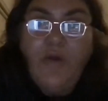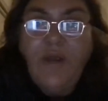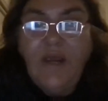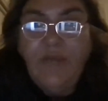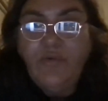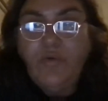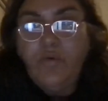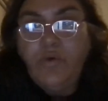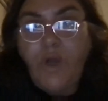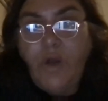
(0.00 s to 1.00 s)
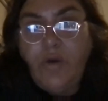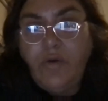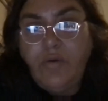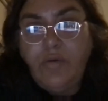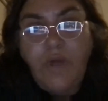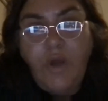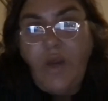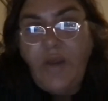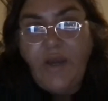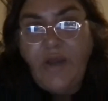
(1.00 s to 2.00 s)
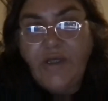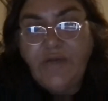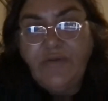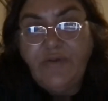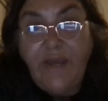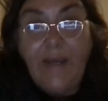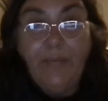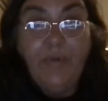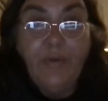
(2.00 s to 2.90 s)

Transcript: names or no locations named.